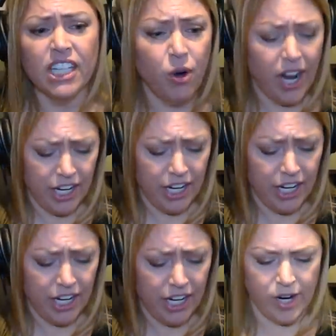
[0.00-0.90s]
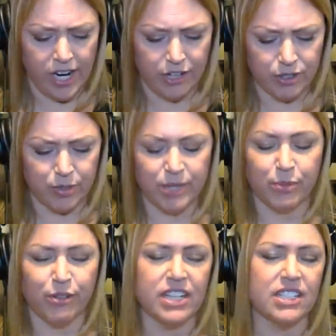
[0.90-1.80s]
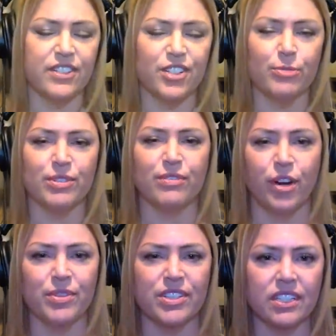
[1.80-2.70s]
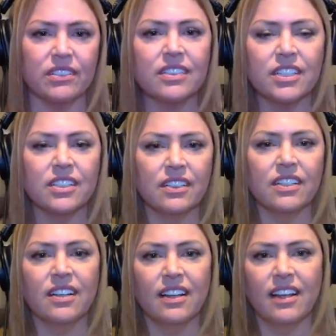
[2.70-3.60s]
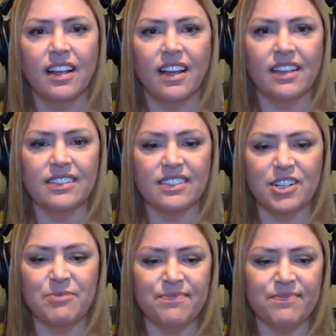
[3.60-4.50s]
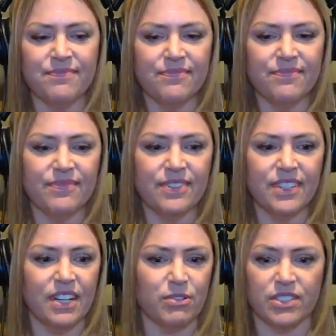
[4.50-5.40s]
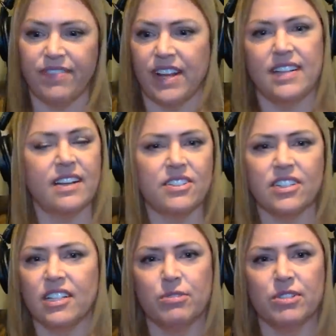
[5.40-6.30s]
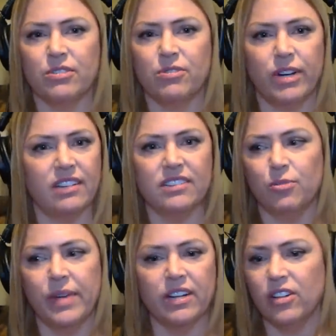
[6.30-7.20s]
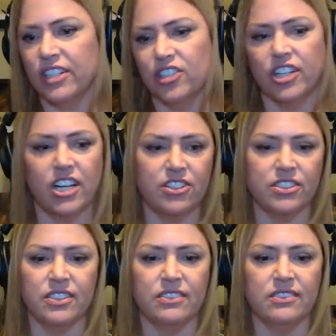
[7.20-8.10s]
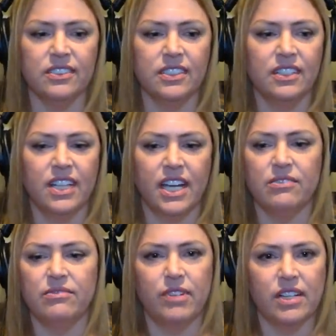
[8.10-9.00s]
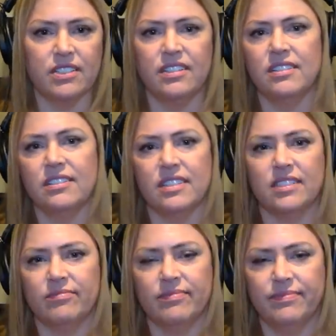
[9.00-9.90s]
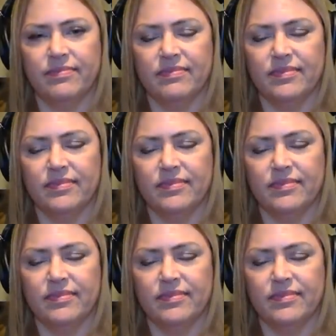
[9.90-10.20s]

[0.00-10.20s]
in Ohio, and Ohio is pretty progressive in terms of pharmacy. Okay. And um, it was fantastic. It was great. So medical education had residents and